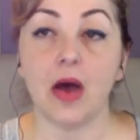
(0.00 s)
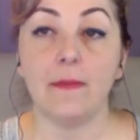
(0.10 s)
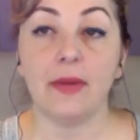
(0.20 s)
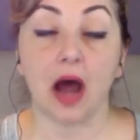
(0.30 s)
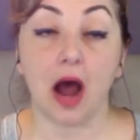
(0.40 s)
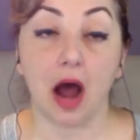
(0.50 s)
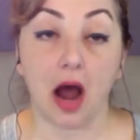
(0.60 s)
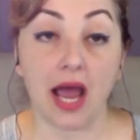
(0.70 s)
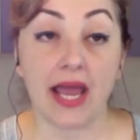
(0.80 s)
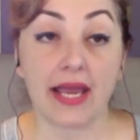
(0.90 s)
But
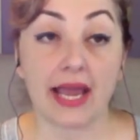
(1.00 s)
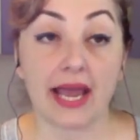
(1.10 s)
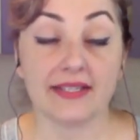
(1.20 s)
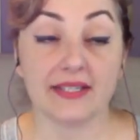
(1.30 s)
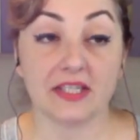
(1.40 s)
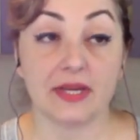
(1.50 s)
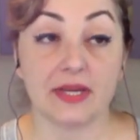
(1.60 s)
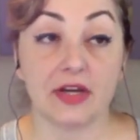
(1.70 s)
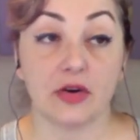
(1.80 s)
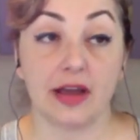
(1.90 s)
I, as a
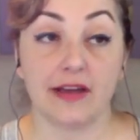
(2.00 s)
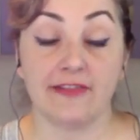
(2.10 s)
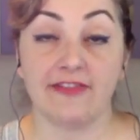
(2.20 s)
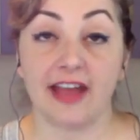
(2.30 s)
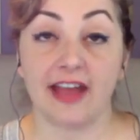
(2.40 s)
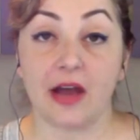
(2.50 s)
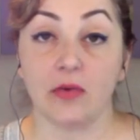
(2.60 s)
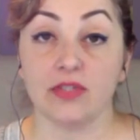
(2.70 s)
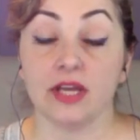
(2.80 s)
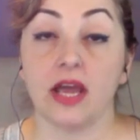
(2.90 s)
speaker, have
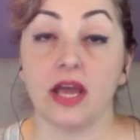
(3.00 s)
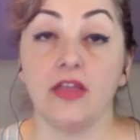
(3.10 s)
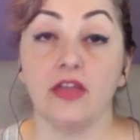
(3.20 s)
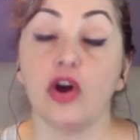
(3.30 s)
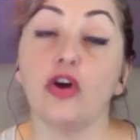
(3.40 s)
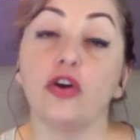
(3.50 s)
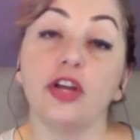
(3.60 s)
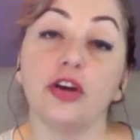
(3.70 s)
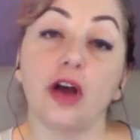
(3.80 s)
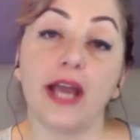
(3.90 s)
found the
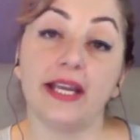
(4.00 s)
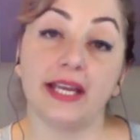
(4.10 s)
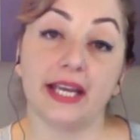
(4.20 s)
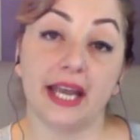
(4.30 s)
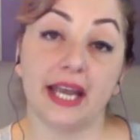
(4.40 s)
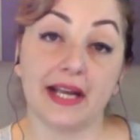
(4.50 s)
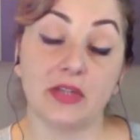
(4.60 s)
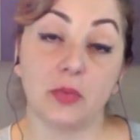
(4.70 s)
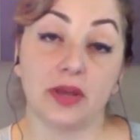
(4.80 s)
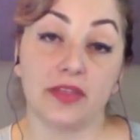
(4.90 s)
earlier I can
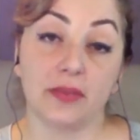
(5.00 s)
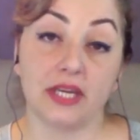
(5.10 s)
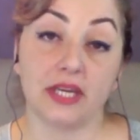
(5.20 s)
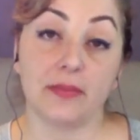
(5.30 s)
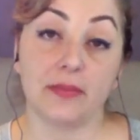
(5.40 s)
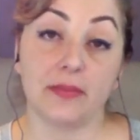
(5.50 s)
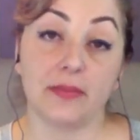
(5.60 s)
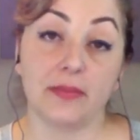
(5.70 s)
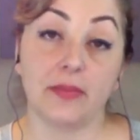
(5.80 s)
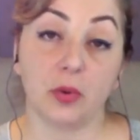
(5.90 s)
connect with the people that
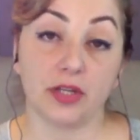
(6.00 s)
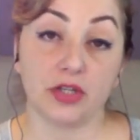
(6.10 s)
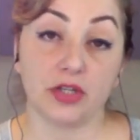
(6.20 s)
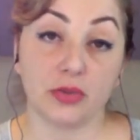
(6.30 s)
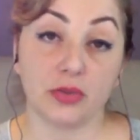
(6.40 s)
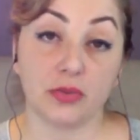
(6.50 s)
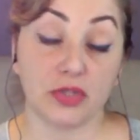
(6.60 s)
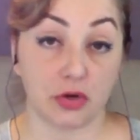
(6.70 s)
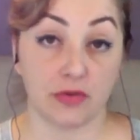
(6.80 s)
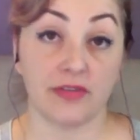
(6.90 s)
I'm going to
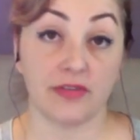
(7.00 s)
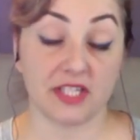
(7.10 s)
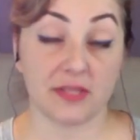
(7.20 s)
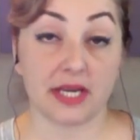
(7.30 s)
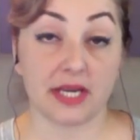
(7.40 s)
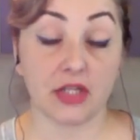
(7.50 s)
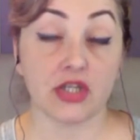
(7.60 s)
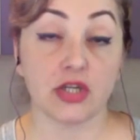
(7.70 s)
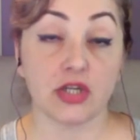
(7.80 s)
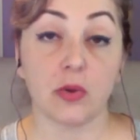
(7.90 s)
serve and speak
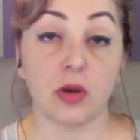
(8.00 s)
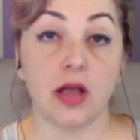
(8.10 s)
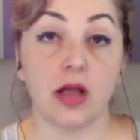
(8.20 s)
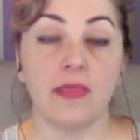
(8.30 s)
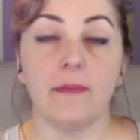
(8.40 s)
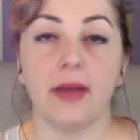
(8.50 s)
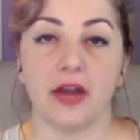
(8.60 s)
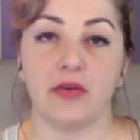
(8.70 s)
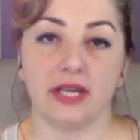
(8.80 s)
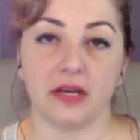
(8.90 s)
to, the
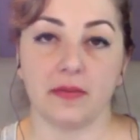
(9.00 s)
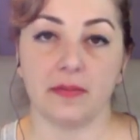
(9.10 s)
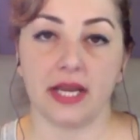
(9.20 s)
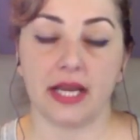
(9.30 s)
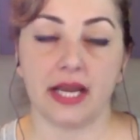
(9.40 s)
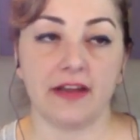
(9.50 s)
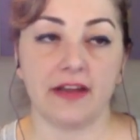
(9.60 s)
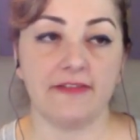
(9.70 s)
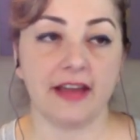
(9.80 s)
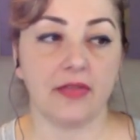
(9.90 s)
better it can be. And
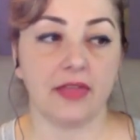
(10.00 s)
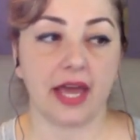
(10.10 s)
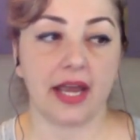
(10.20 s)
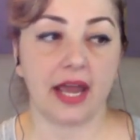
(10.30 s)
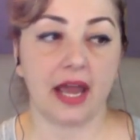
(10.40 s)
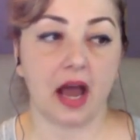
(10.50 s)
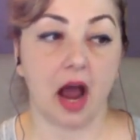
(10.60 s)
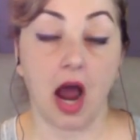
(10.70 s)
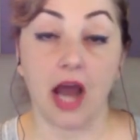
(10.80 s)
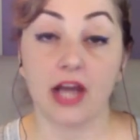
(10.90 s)
I found that
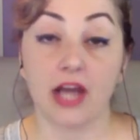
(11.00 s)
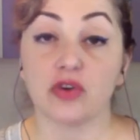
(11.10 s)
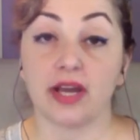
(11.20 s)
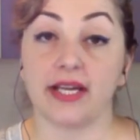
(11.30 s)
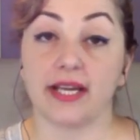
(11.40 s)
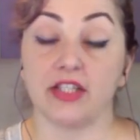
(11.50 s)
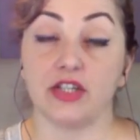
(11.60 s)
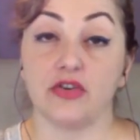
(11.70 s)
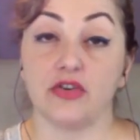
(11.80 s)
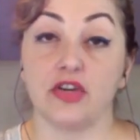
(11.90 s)
I try to connect
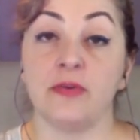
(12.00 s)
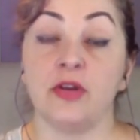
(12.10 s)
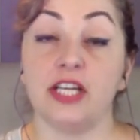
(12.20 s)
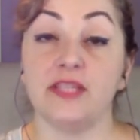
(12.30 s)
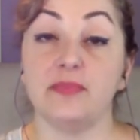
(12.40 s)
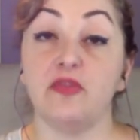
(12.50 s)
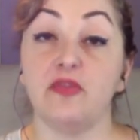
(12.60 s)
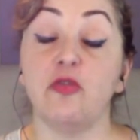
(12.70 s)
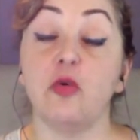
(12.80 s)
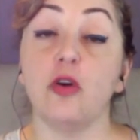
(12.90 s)
to their communities
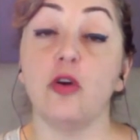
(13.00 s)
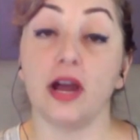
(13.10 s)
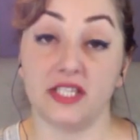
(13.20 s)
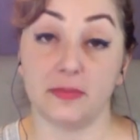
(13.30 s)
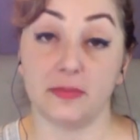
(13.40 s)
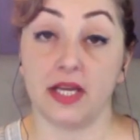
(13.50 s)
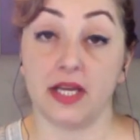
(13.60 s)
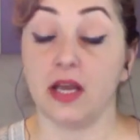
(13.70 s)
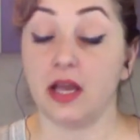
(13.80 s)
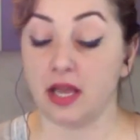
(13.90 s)
before I
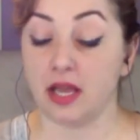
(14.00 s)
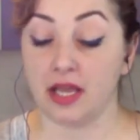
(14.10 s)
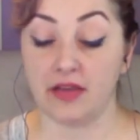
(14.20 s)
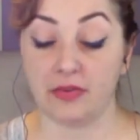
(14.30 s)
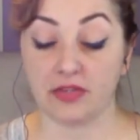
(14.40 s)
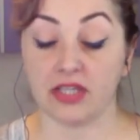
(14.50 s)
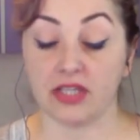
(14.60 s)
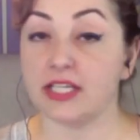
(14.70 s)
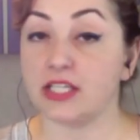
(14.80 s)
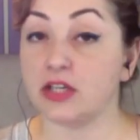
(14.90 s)
speak. If there's a
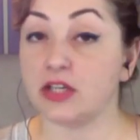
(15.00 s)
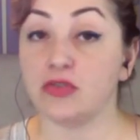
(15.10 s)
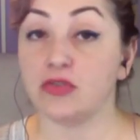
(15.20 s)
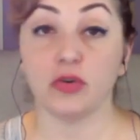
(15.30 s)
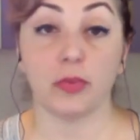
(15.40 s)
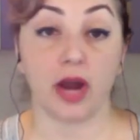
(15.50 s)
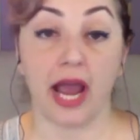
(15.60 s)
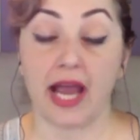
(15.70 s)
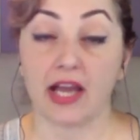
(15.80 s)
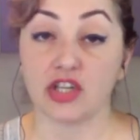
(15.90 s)
LinkedIn group or a
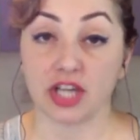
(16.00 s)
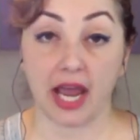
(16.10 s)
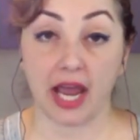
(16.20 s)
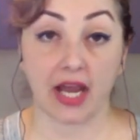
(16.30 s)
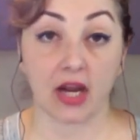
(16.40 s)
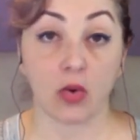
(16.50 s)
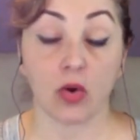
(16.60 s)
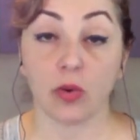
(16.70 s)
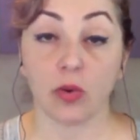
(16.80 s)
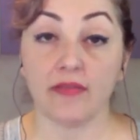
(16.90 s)
hashtag or
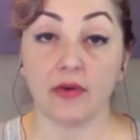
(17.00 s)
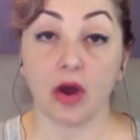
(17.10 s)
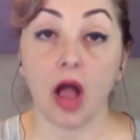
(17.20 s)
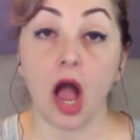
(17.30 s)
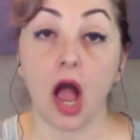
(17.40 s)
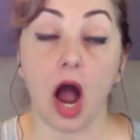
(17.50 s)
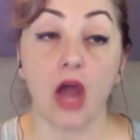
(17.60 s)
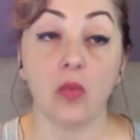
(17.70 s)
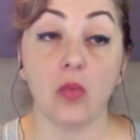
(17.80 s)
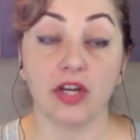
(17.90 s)
whatever, I
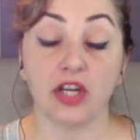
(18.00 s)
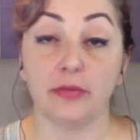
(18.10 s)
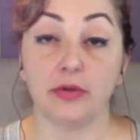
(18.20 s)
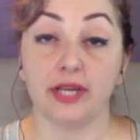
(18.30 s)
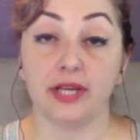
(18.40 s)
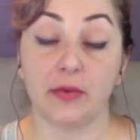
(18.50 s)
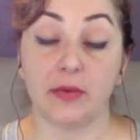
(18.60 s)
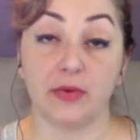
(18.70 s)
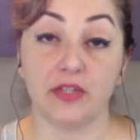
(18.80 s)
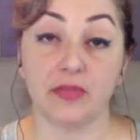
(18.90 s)
want to communicate with
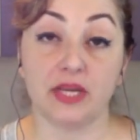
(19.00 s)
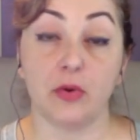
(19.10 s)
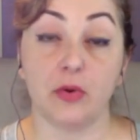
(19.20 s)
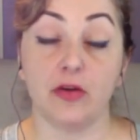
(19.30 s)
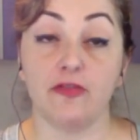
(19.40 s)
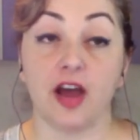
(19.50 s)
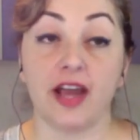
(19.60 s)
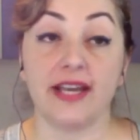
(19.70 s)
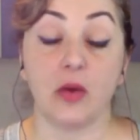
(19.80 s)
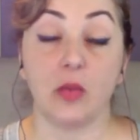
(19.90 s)
those people and find
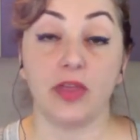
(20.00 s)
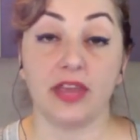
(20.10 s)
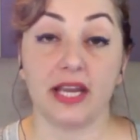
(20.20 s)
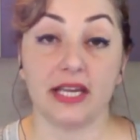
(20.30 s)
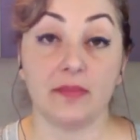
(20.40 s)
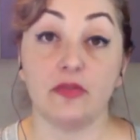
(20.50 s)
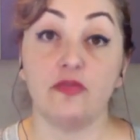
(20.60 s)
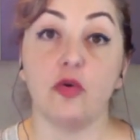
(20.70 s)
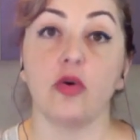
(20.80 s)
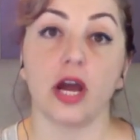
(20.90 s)
out what they need
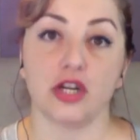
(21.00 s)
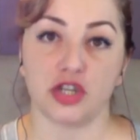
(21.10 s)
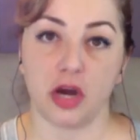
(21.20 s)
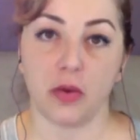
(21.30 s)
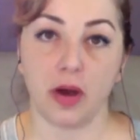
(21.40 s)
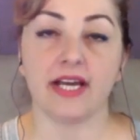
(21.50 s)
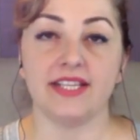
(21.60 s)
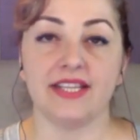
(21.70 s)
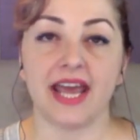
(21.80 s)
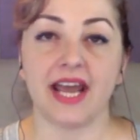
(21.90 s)
before I show up.
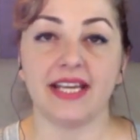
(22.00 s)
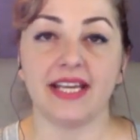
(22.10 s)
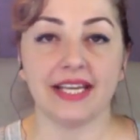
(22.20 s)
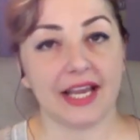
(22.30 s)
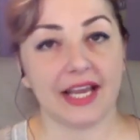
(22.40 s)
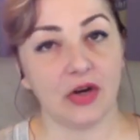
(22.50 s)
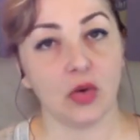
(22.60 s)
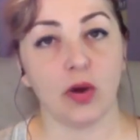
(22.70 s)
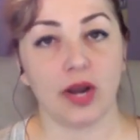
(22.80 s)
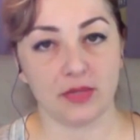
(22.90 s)
Then I can cater
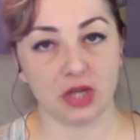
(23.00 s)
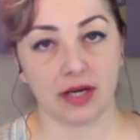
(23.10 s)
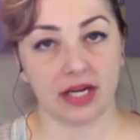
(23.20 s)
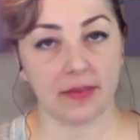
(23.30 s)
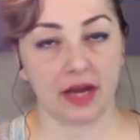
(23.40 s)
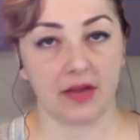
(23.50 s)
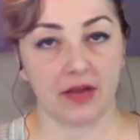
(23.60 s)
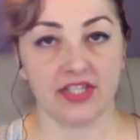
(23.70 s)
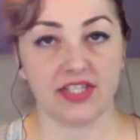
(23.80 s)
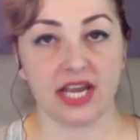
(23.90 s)
what I'm talking about on the
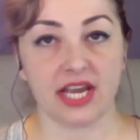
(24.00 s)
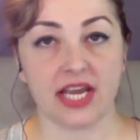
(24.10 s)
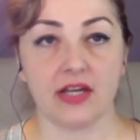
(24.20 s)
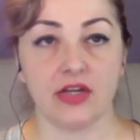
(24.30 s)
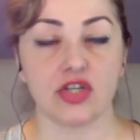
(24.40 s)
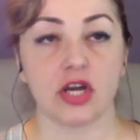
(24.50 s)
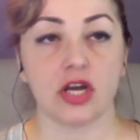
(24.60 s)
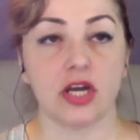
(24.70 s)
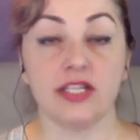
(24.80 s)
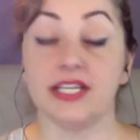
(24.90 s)
stage
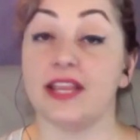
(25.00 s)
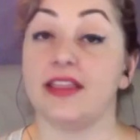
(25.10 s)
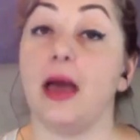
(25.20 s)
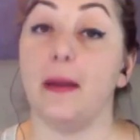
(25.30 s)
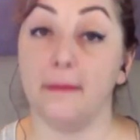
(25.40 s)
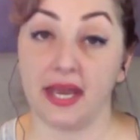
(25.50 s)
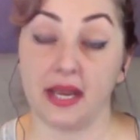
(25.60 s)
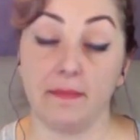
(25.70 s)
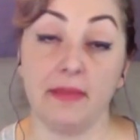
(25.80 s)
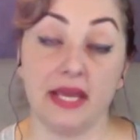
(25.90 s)
to them, and
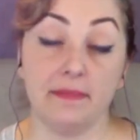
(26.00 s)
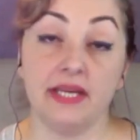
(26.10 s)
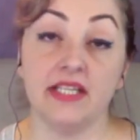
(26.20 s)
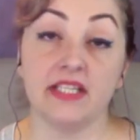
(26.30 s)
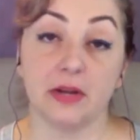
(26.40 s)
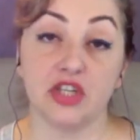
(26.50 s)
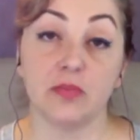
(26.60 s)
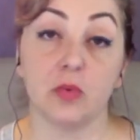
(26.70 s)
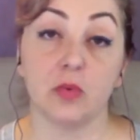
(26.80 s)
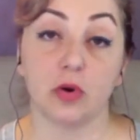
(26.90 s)
it means much
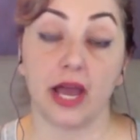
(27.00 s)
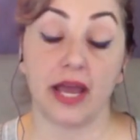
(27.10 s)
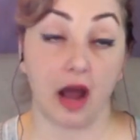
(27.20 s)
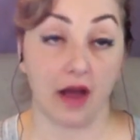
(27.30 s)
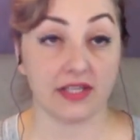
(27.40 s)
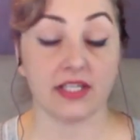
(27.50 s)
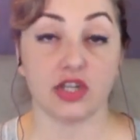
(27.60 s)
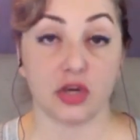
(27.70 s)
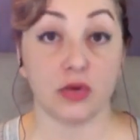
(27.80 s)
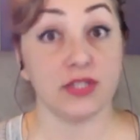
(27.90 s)
more. And obviously it
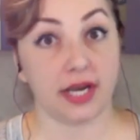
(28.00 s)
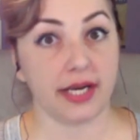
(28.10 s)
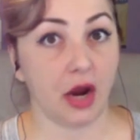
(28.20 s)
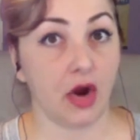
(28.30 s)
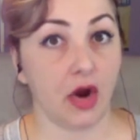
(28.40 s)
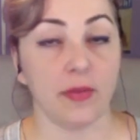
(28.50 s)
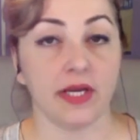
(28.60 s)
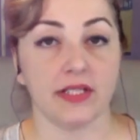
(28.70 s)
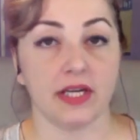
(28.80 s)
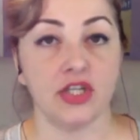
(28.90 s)
shows that I care, because
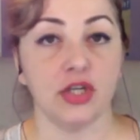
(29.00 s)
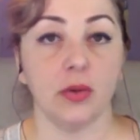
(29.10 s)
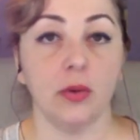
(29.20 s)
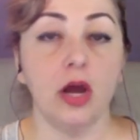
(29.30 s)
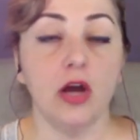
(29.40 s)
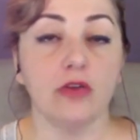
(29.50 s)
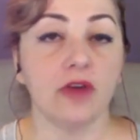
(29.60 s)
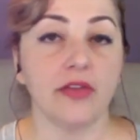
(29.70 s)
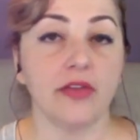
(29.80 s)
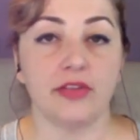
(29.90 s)
I do,
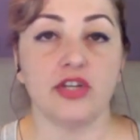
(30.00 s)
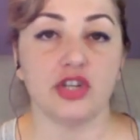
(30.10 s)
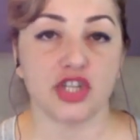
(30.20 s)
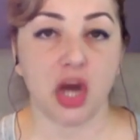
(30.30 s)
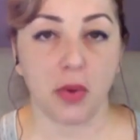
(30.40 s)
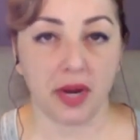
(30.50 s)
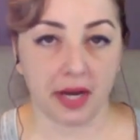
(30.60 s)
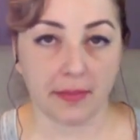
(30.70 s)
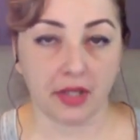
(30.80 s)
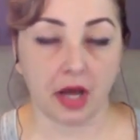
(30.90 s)
rather than just showing up
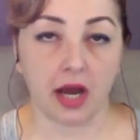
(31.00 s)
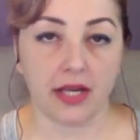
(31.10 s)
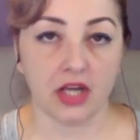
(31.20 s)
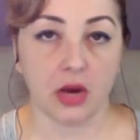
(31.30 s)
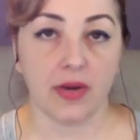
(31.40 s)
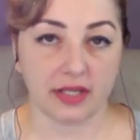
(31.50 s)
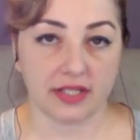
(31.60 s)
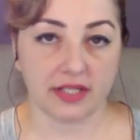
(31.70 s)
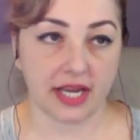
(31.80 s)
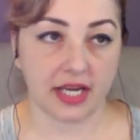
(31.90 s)
blind, going on
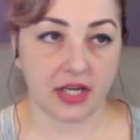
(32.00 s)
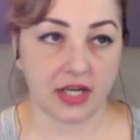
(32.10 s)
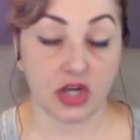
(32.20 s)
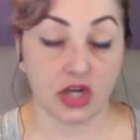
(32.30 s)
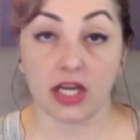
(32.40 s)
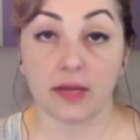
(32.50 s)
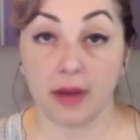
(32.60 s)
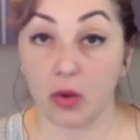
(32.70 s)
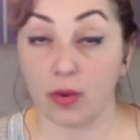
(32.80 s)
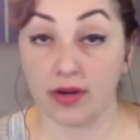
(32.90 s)
stage, talking about
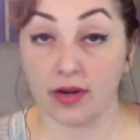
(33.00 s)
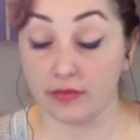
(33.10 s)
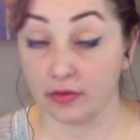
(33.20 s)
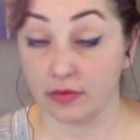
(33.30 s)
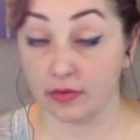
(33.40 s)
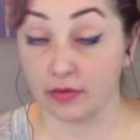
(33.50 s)
whatever